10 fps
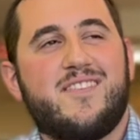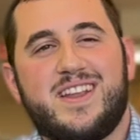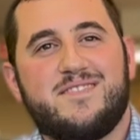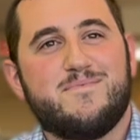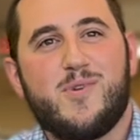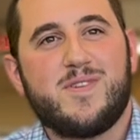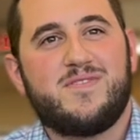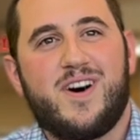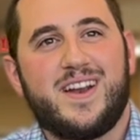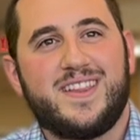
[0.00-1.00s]
had more
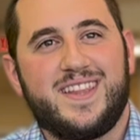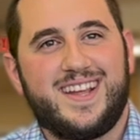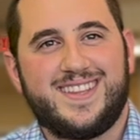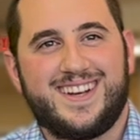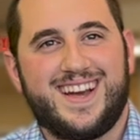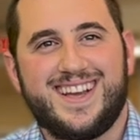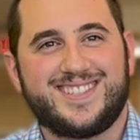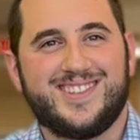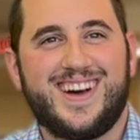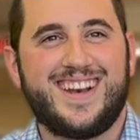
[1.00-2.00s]
fun than I did in high
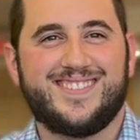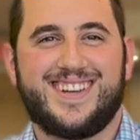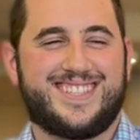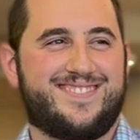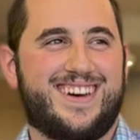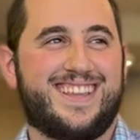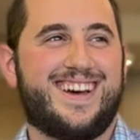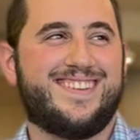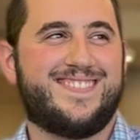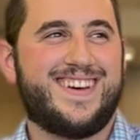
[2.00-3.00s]
school anywhere else in my
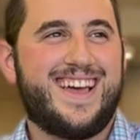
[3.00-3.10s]
life.